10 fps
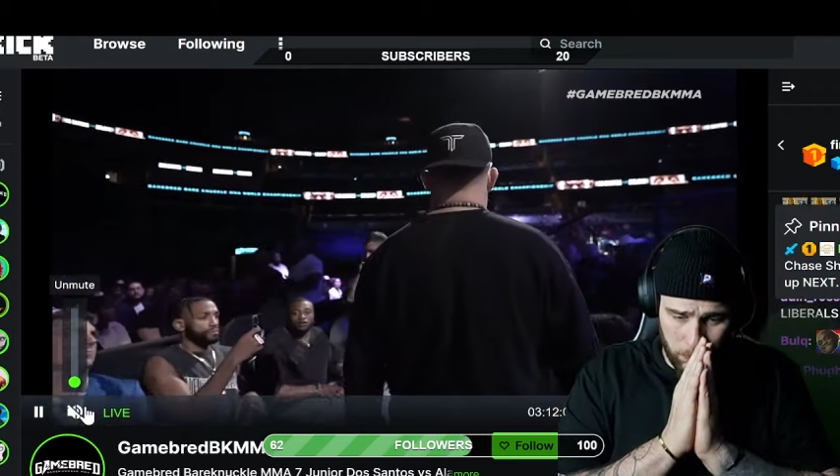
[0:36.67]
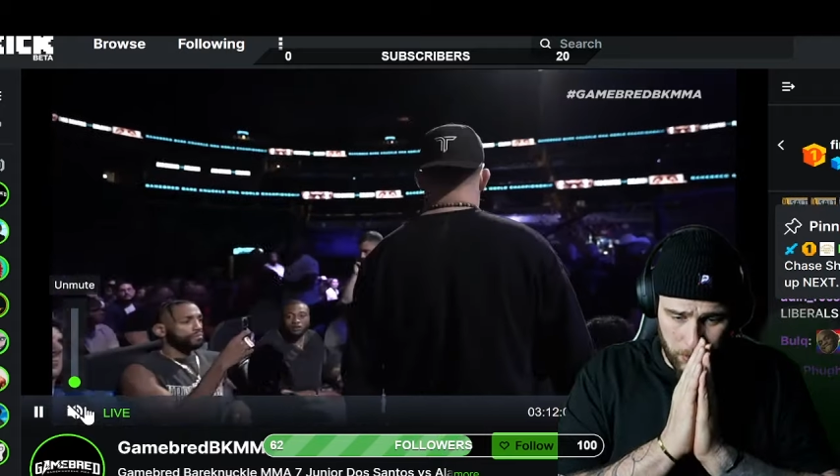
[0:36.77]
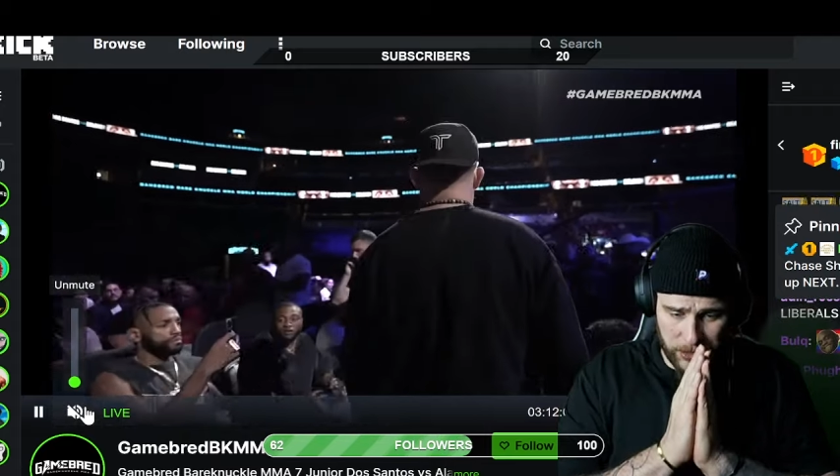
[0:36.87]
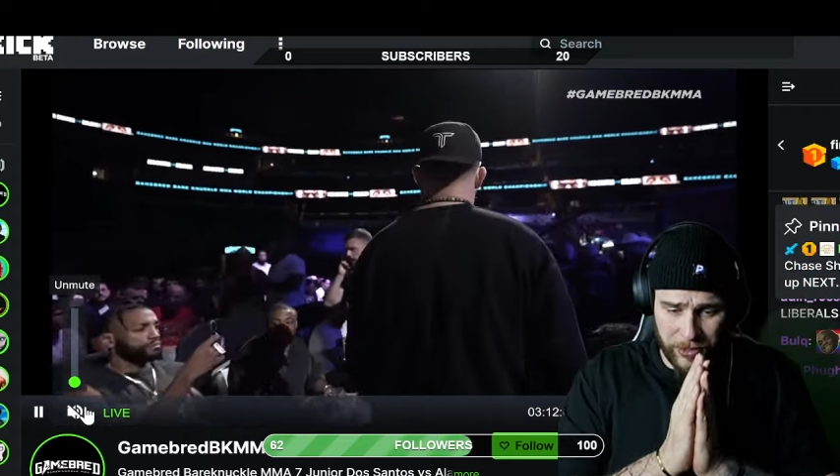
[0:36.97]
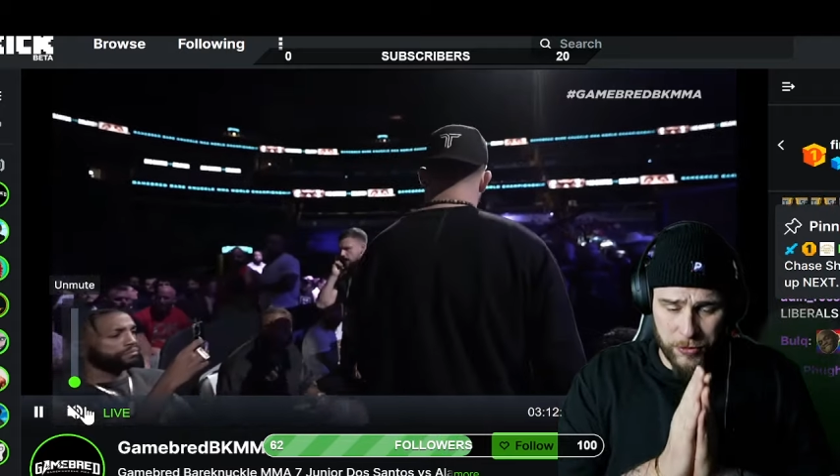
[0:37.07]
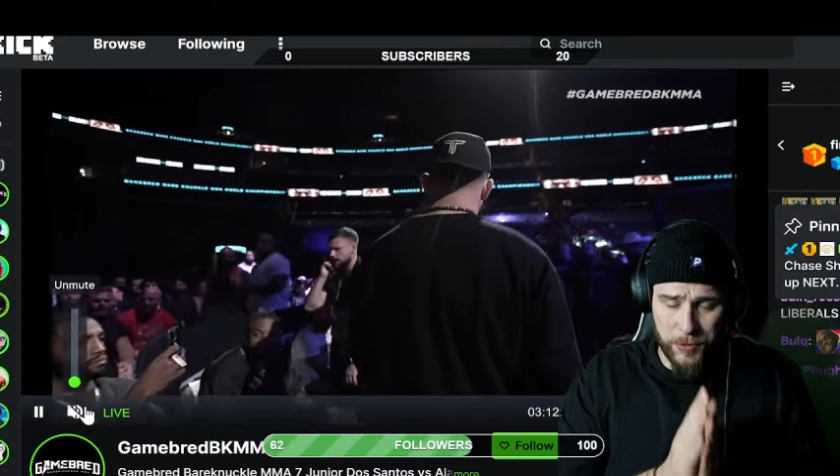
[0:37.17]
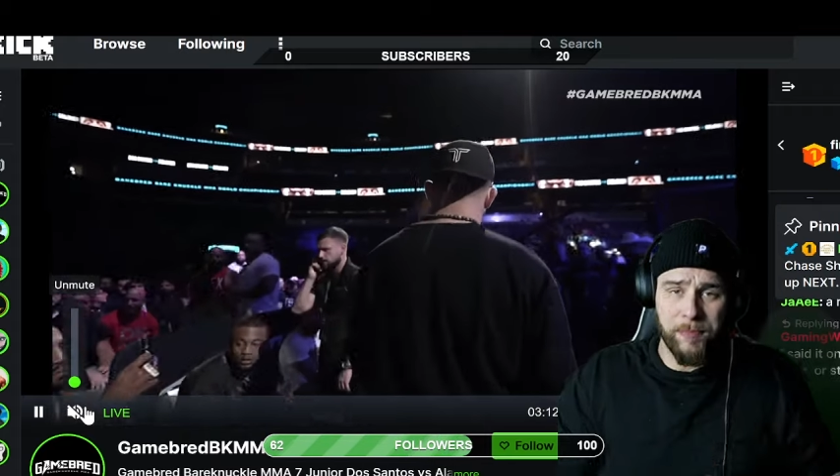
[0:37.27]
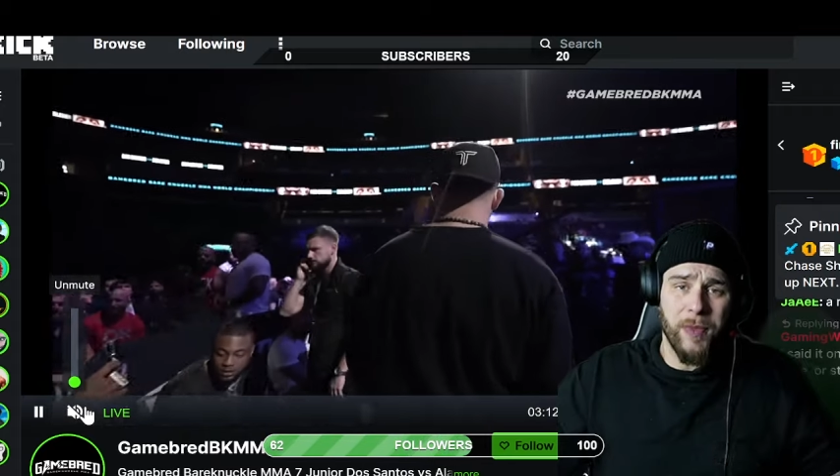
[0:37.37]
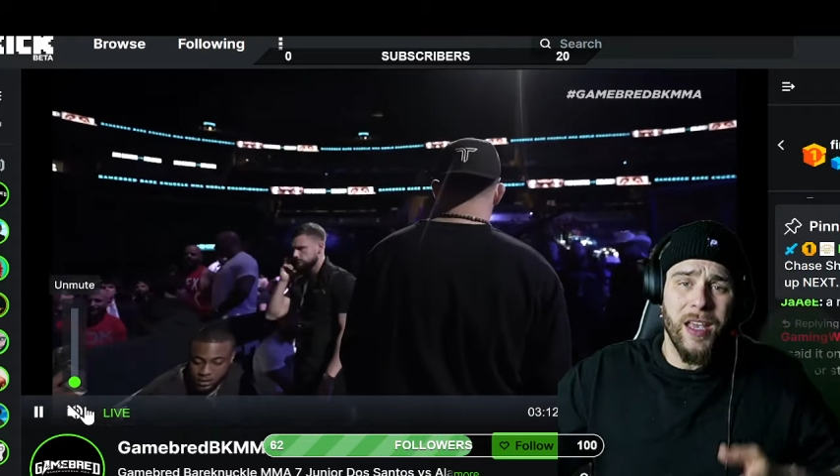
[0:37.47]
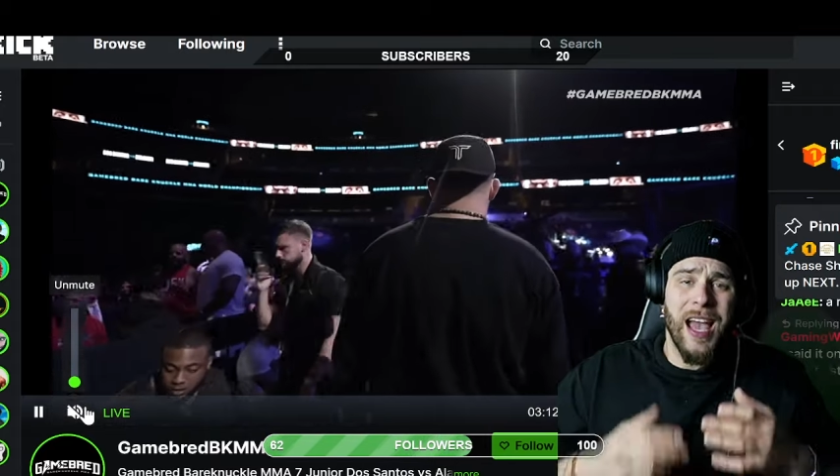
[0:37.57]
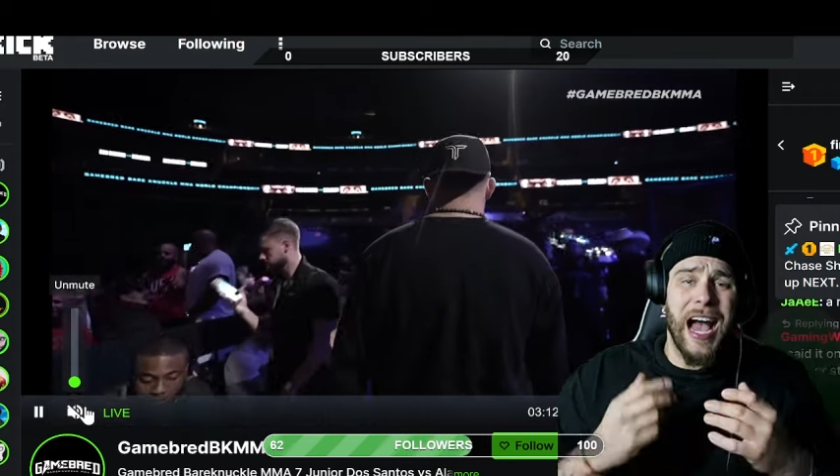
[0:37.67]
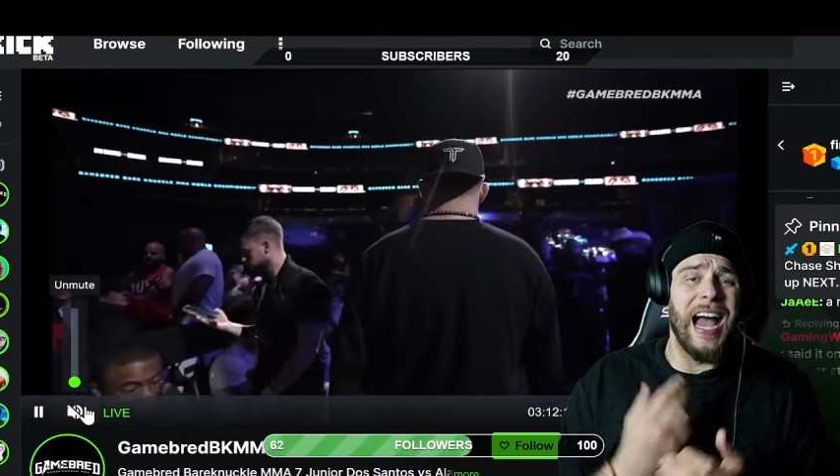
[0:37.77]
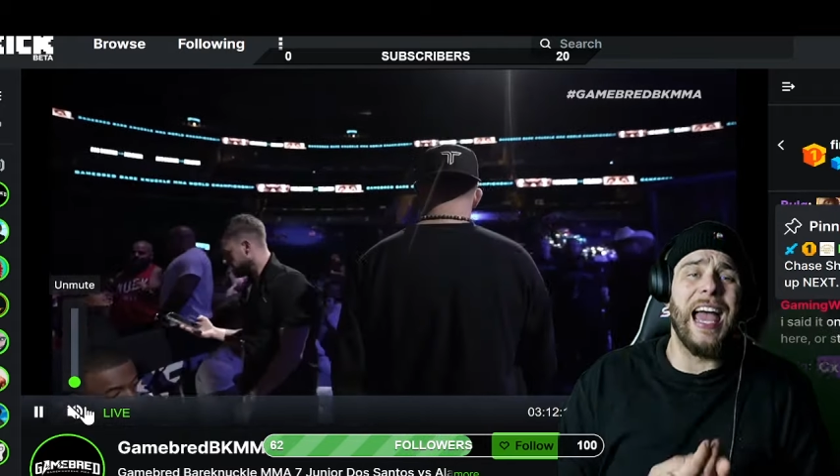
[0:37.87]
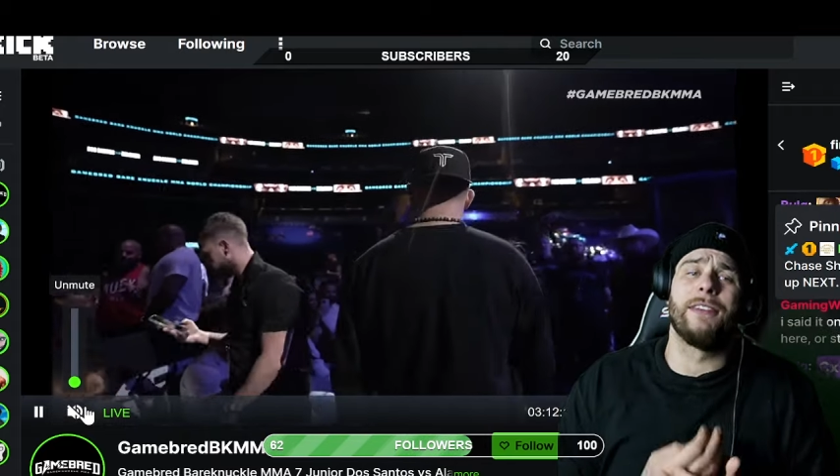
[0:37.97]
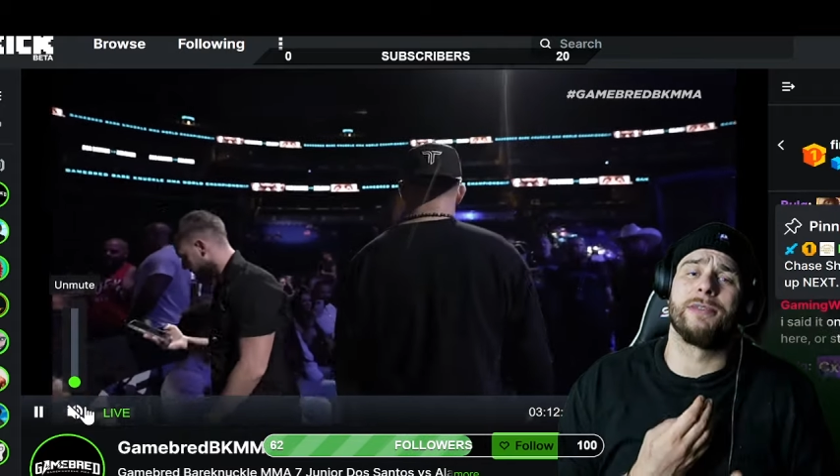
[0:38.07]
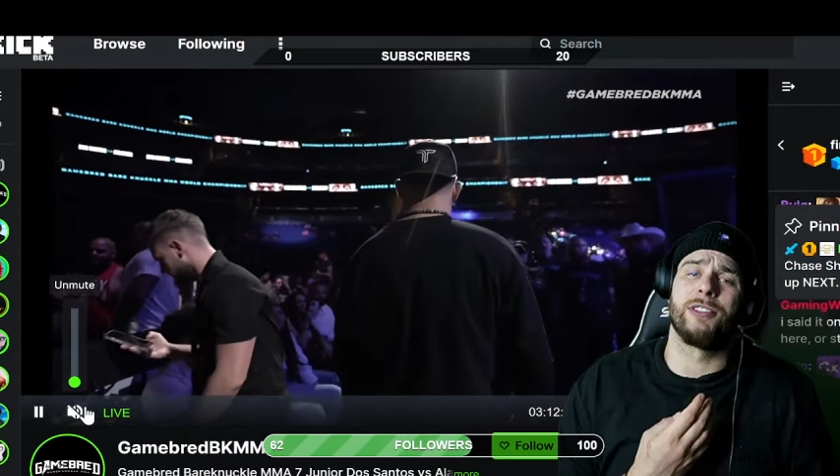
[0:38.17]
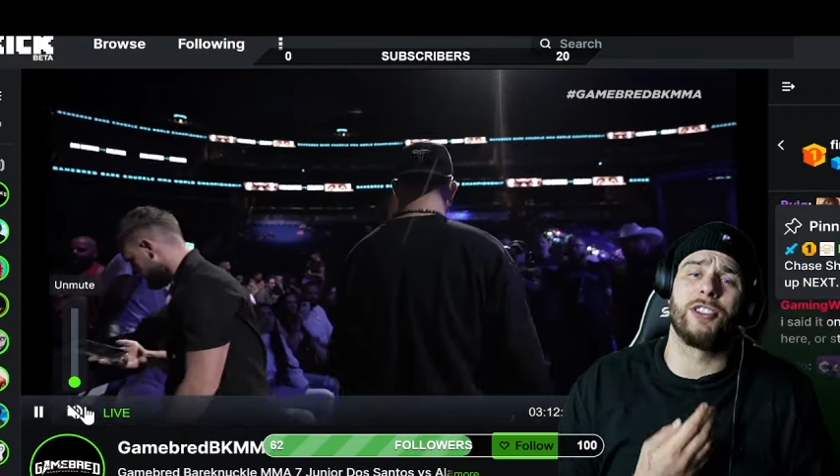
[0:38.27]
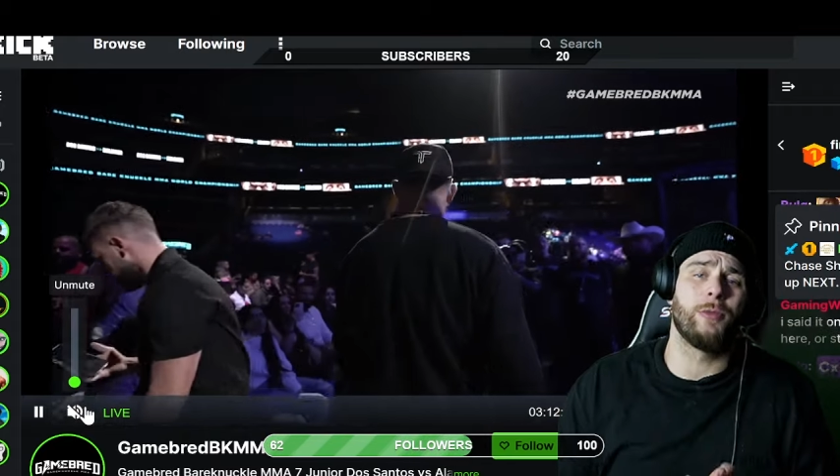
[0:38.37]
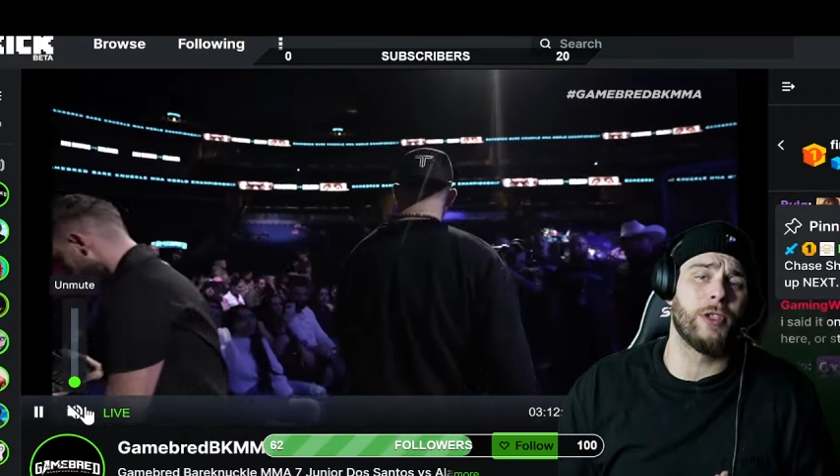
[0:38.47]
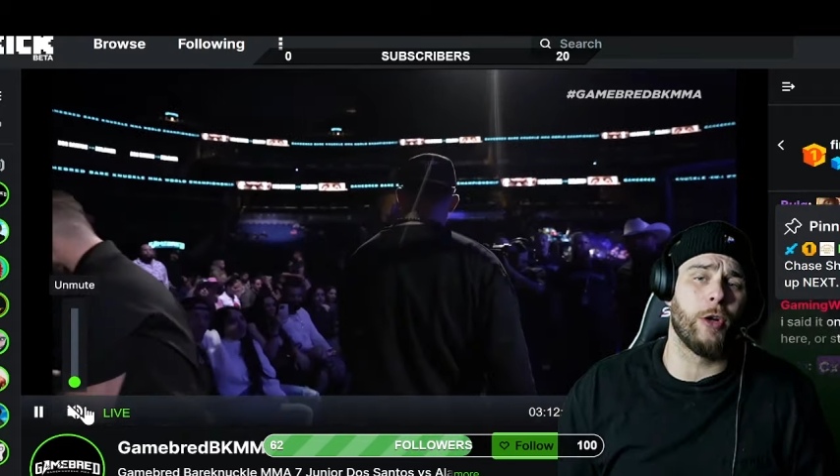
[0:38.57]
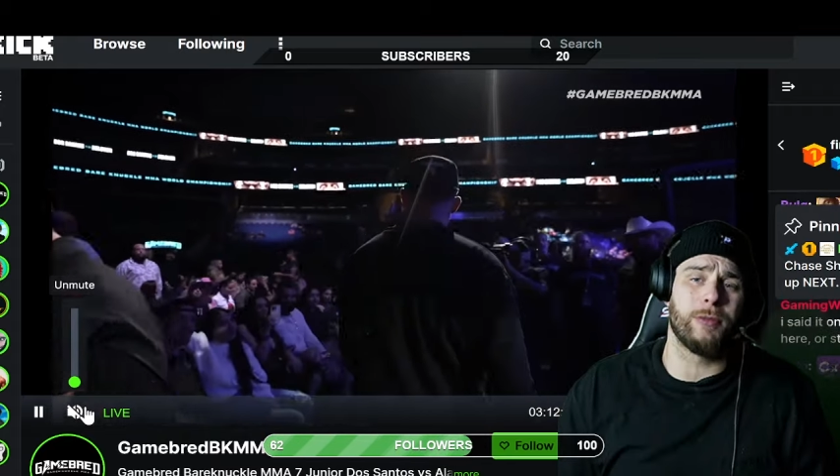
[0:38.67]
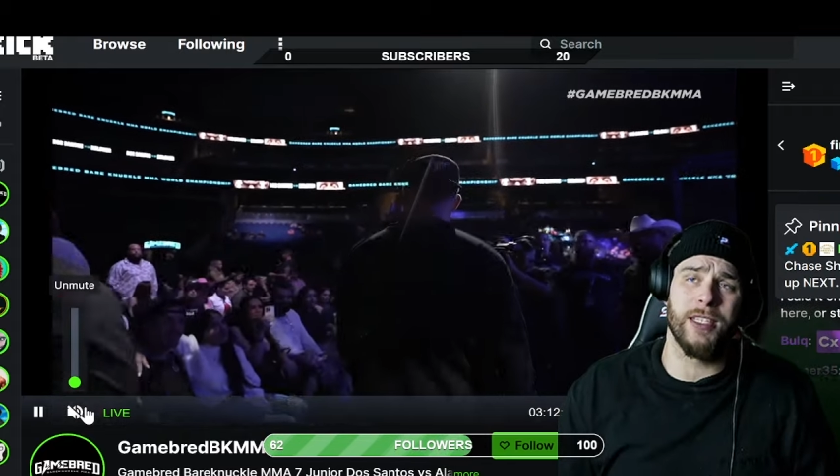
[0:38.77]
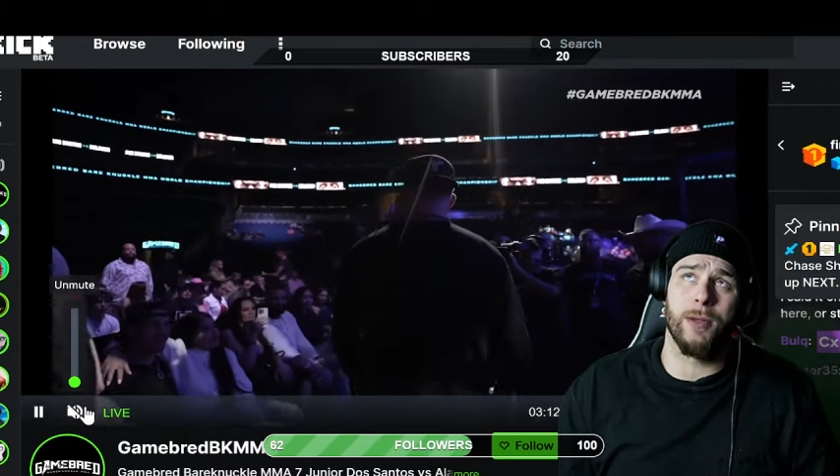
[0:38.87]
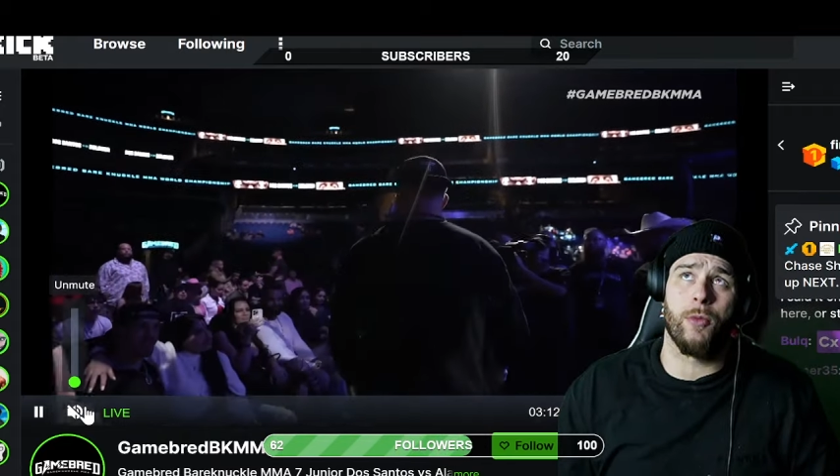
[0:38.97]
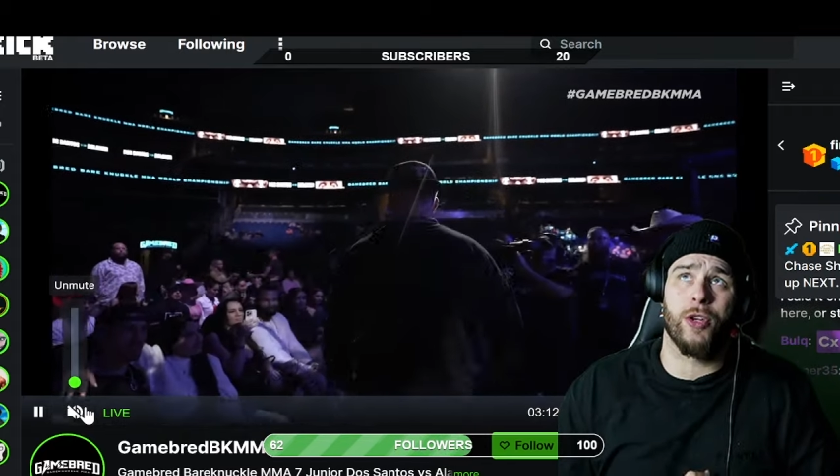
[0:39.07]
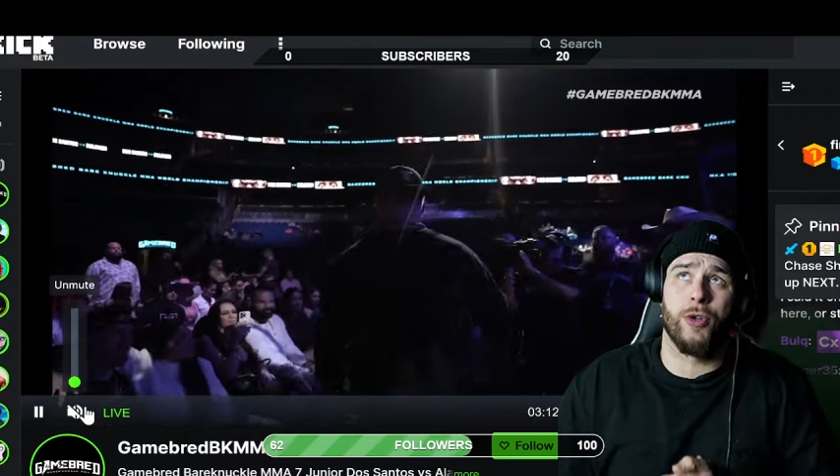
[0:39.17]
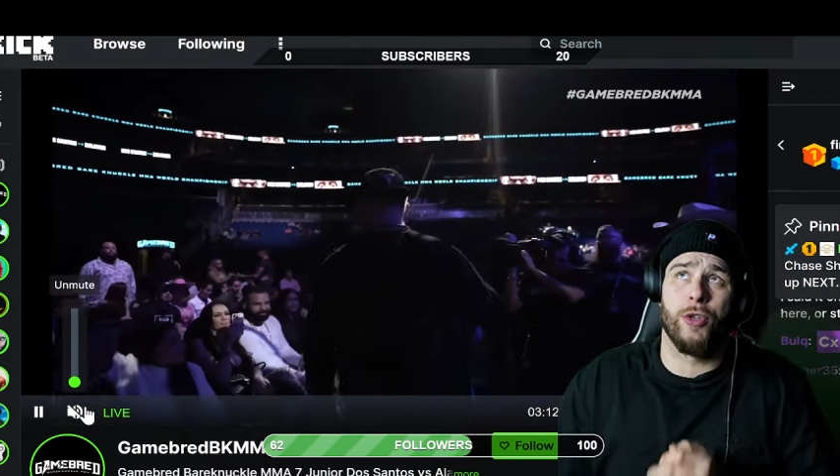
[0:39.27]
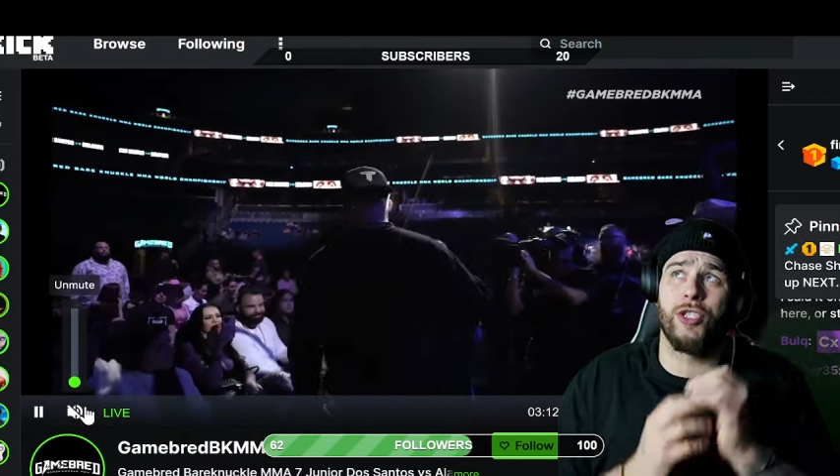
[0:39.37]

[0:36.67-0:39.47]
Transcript: Excuse me. I have some super dope things I'm working on.